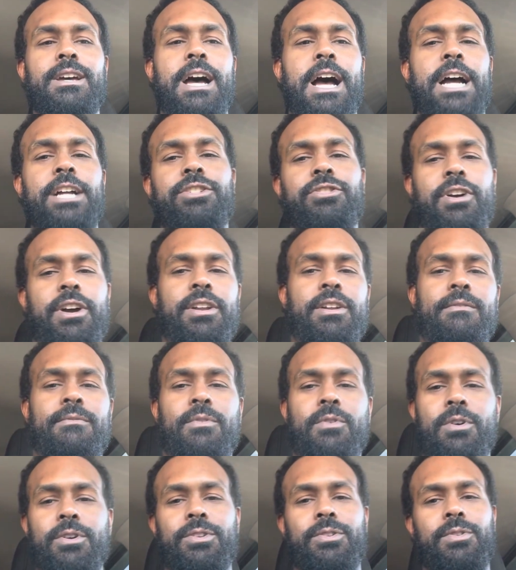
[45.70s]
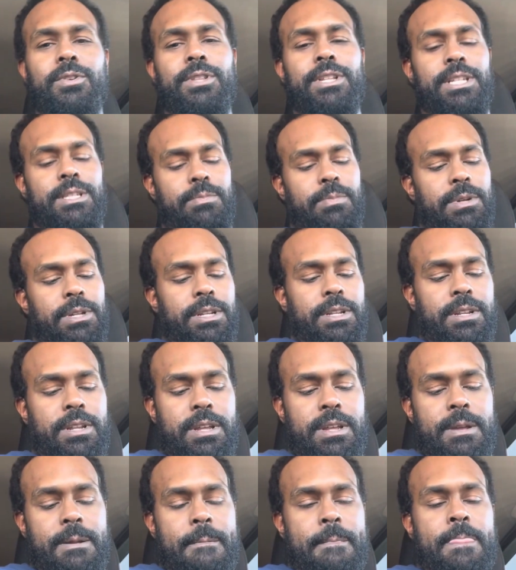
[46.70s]
try to avoid doing this, but
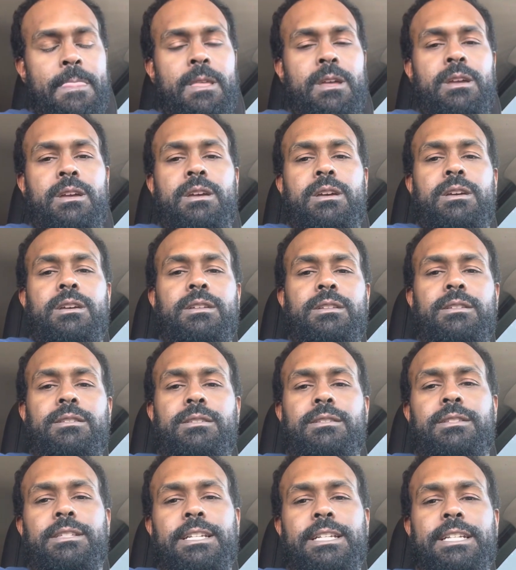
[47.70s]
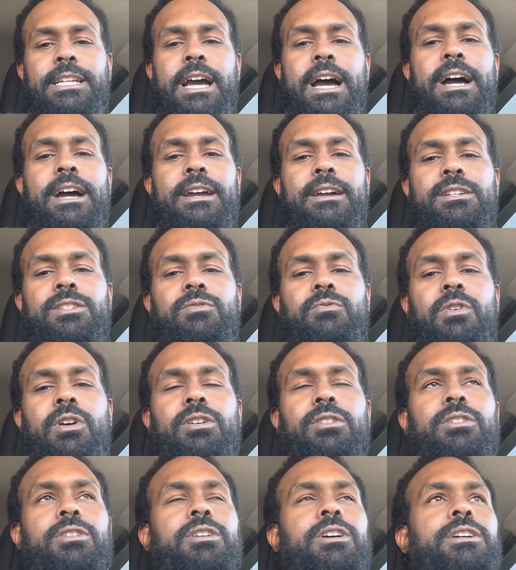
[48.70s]
this guy is a
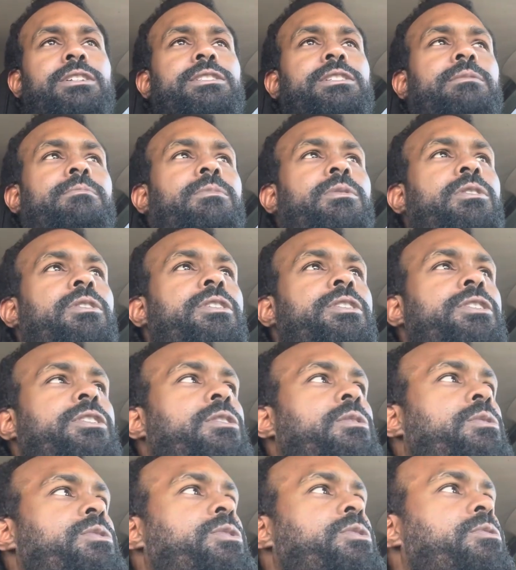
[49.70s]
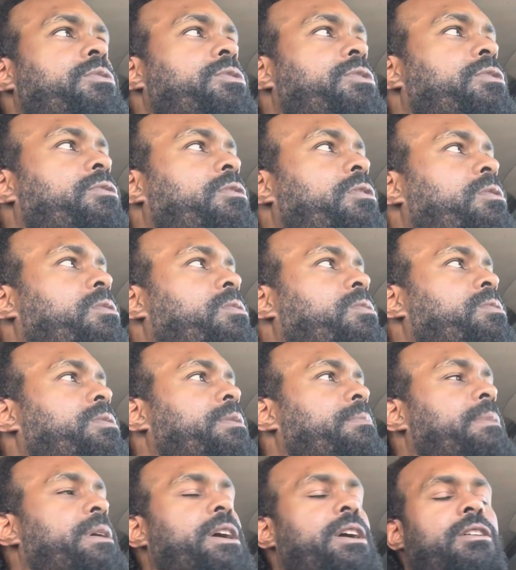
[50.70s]
regular customer, and during the
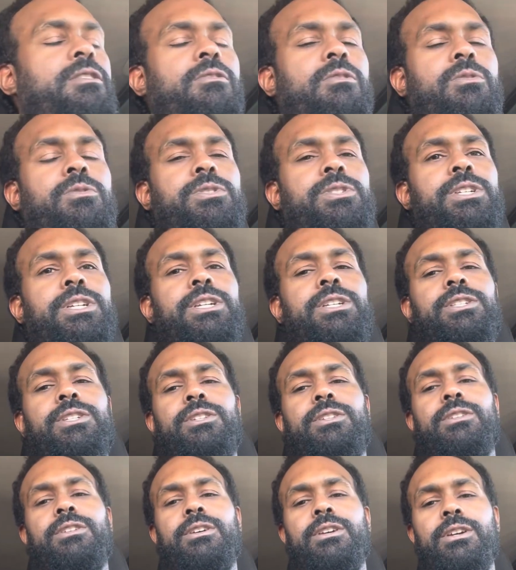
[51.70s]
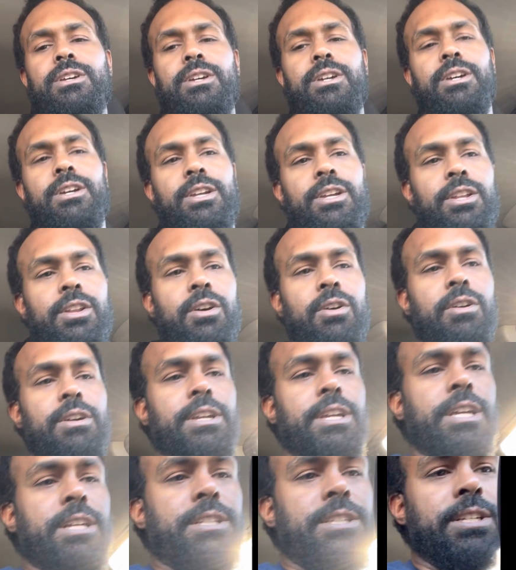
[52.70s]
main grow season, he
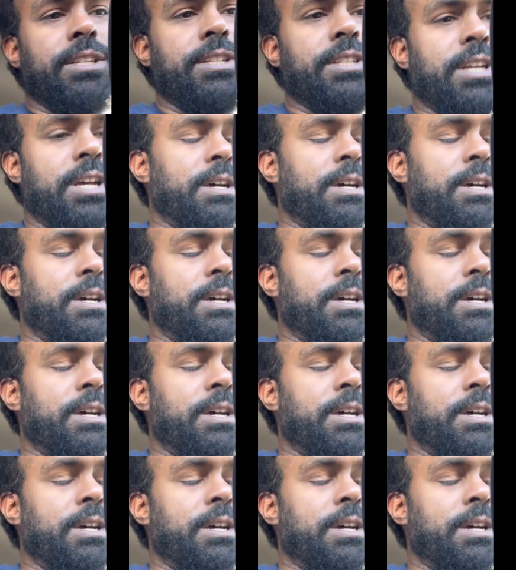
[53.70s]
gets his